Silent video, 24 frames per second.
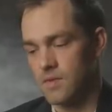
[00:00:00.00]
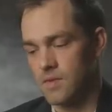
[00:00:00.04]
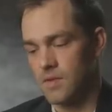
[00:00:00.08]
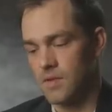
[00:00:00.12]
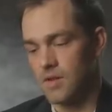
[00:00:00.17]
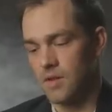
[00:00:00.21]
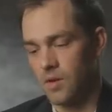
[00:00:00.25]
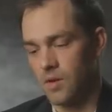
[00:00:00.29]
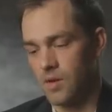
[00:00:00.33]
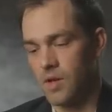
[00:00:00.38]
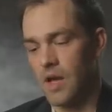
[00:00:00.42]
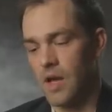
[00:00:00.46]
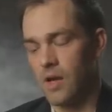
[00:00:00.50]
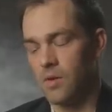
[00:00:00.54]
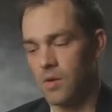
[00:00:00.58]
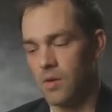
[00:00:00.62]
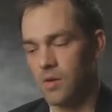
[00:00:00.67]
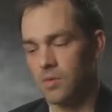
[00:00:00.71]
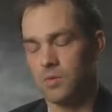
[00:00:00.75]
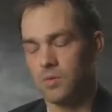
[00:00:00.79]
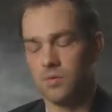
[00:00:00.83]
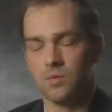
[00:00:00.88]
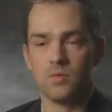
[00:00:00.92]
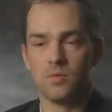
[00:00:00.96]
said, okay,
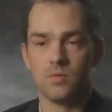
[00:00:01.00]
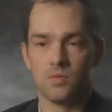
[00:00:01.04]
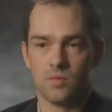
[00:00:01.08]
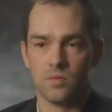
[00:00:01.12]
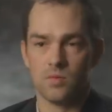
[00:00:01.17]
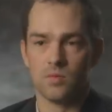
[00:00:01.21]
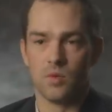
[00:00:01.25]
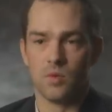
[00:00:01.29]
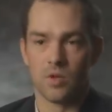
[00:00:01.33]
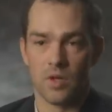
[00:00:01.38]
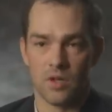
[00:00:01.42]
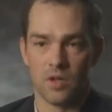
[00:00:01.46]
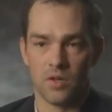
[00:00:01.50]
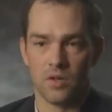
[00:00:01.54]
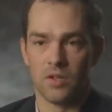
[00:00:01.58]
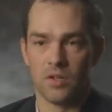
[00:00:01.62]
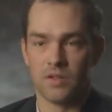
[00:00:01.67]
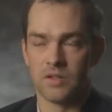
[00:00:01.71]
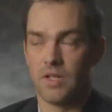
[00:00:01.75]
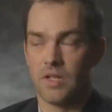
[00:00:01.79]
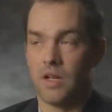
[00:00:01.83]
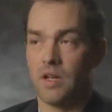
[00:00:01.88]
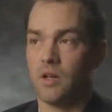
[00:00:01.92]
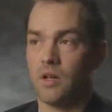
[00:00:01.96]
well, we'll get it all
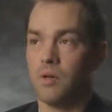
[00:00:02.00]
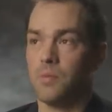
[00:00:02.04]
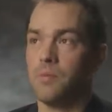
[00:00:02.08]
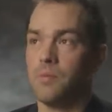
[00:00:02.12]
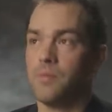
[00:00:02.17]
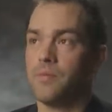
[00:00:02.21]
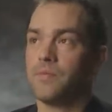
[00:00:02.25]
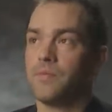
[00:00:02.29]
set up.